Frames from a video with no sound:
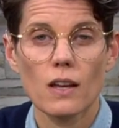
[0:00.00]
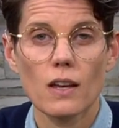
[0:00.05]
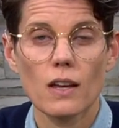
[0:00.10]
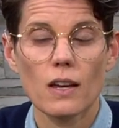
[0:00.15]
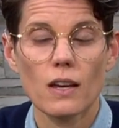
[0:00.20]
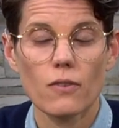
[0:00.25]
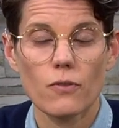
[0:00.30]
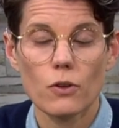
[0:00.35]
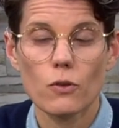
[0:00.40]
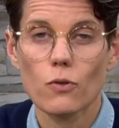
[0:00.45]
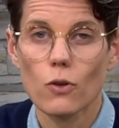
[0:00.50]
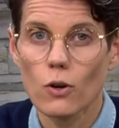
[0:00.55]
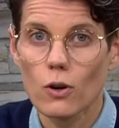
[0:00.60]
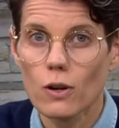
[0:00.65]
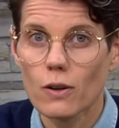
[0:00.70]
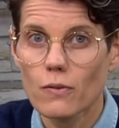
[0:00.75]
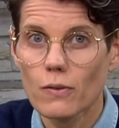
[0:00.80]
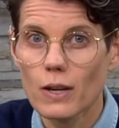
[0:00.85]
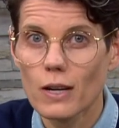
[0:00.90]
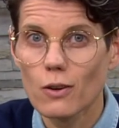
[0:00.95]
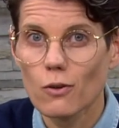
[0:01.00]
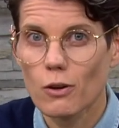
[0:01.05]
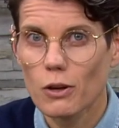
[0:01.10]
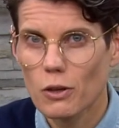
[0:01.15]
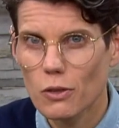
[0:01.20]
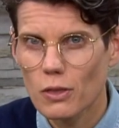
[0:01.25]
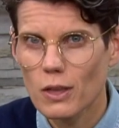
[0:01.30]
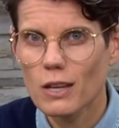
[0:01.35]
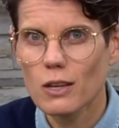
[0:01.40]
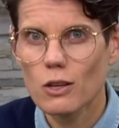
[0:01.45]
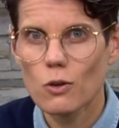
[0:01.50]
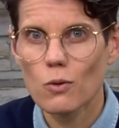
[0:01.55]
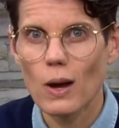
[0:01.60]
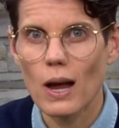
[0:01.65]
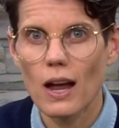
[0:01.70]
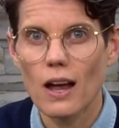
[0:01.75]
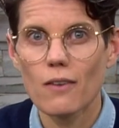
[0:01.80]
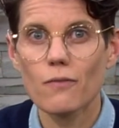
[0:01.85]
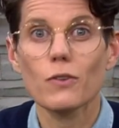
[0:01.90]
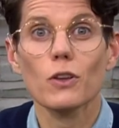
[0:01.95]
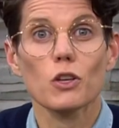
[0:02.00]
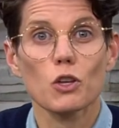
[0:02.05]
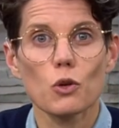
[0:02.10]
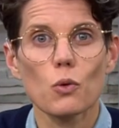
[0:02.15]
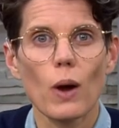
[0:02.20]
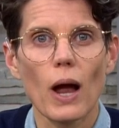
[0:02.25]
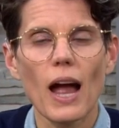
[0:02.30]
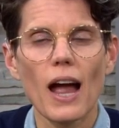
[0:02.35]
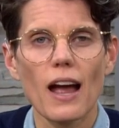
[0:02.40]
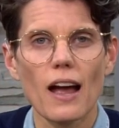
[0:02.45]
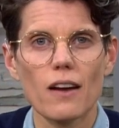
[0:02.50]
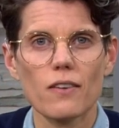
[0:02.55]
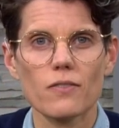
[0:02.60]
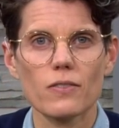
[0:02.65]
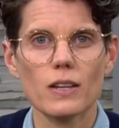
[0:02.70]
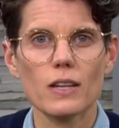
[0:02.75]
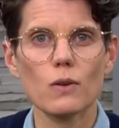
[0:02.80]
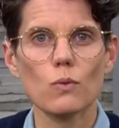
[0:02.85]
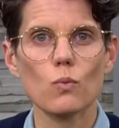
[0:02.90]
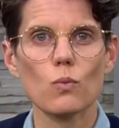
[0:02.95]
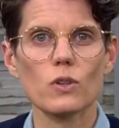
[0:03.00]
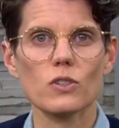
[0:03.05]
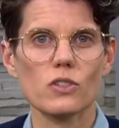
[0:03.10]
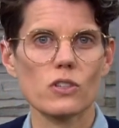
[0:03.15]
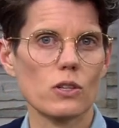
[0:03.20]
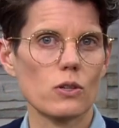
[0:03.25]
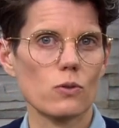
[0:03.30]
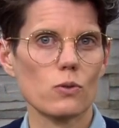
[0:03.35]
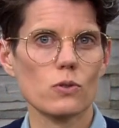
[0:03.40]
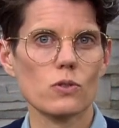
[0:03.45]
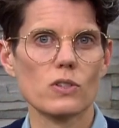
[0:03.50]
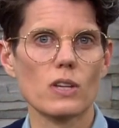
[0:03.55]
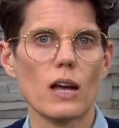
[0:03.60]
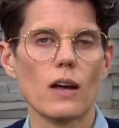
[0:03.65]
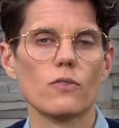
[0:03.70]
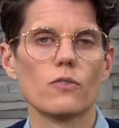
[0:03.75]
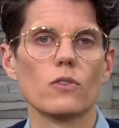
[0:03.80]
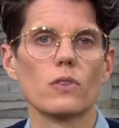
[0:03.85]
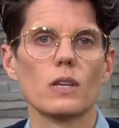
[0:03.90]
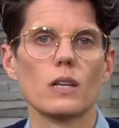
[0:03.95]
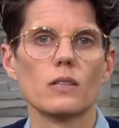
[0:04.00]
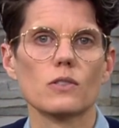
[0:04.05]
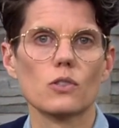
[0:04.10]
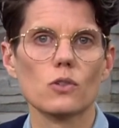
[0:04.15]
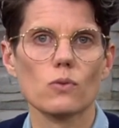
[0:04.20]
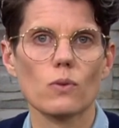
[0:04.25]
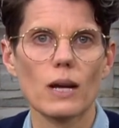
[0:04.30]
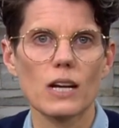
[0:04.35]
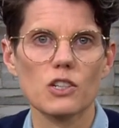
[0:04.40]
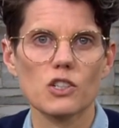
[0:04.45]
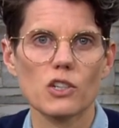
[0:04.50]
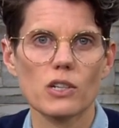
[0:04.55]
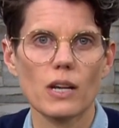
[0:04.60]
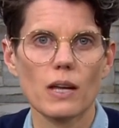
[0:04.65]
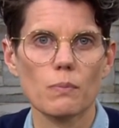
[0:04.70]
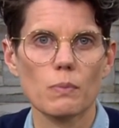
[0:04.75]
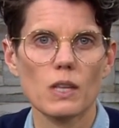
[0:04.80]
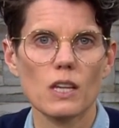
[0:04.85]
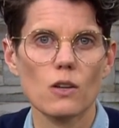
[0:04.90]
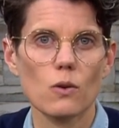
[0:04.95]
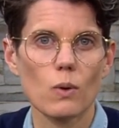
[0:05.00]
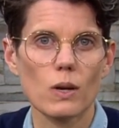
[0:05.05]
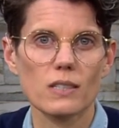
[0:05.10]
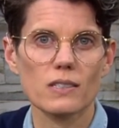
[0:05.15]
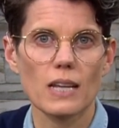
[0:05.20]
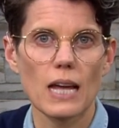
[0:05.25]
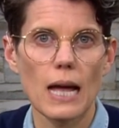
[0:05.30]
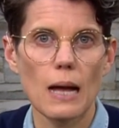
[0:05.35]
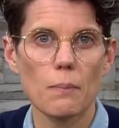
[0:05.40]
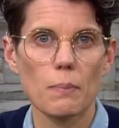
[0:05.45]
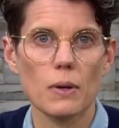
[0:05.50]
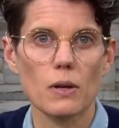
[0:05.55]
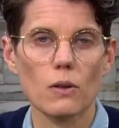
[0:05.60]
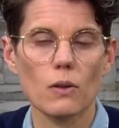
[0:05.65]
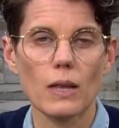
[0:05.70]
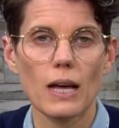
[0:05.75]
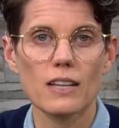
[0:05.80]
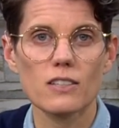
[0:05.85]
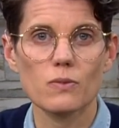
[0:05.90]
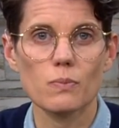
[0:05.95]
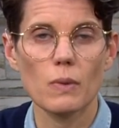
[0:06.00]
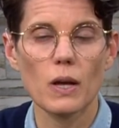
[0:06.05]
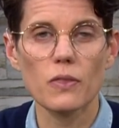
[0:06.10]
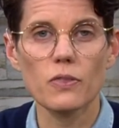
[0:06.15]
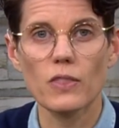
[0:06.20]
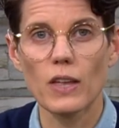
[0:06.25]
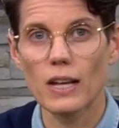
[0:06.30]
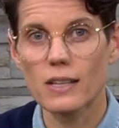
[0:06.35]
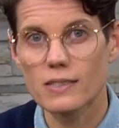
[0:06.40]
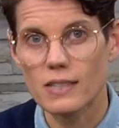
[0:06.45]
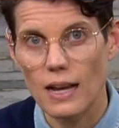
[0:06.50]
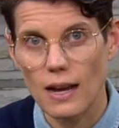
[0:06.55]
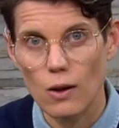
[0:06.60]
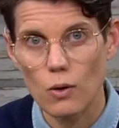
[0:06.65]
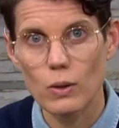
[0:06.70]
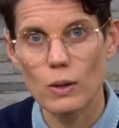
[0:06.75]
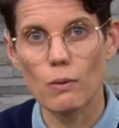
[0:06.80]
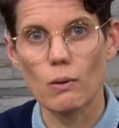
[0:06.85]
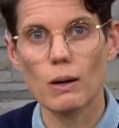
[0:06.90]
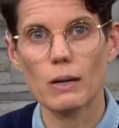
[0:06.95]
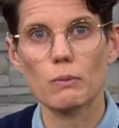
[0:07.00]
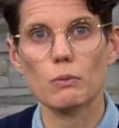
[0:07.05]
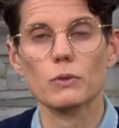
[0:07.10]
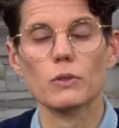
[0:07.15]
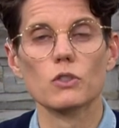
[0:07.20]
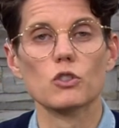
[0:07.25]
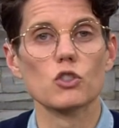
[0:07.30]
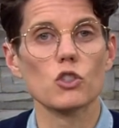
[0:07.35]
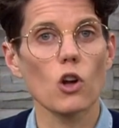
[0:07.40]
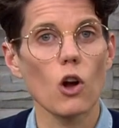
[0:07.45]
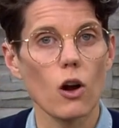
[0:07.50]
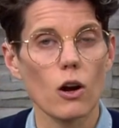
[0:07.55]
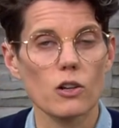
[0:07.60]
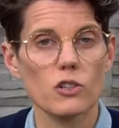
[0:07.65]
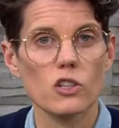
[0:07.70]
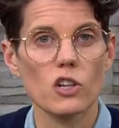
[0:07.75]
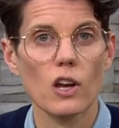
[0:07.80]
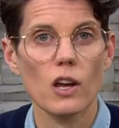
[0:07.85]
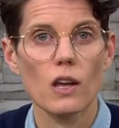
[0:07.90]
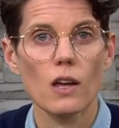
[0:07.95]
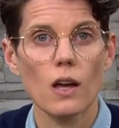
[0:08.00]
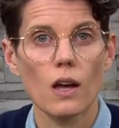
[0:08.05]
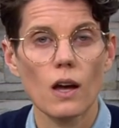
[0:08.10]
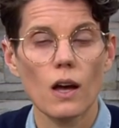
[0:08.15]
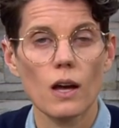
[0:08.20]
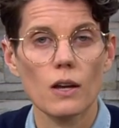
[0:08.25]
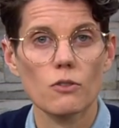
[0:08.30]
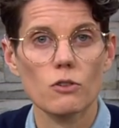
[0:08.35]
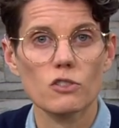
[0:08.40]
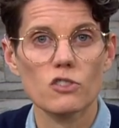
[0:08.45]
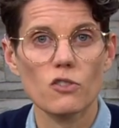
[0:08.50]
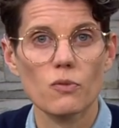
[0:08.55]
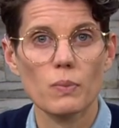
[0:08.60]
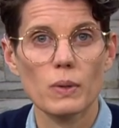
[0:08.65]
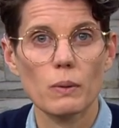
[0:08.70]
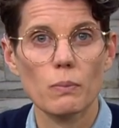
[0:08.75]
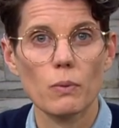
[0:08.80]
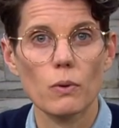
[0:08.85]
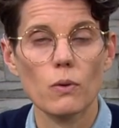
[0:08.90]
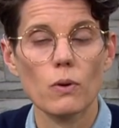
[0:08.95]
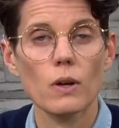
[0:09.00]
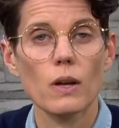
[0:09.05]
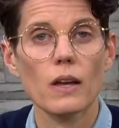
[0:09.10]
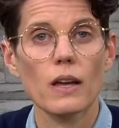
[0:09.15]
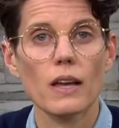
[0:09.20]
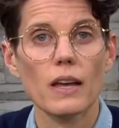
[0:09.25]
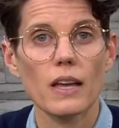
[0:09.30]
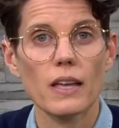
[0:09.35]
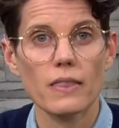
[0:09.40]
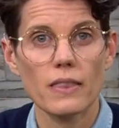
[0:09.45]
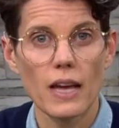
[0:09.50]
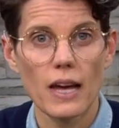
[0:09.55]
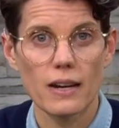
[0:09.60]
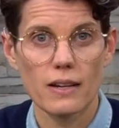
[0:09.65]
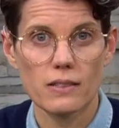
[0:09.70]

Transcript: if you've heard of it or you think you have, you have. It was used after the insurrection at the U.S. Capitol last month. That's how they were able to charge hundreds of people in that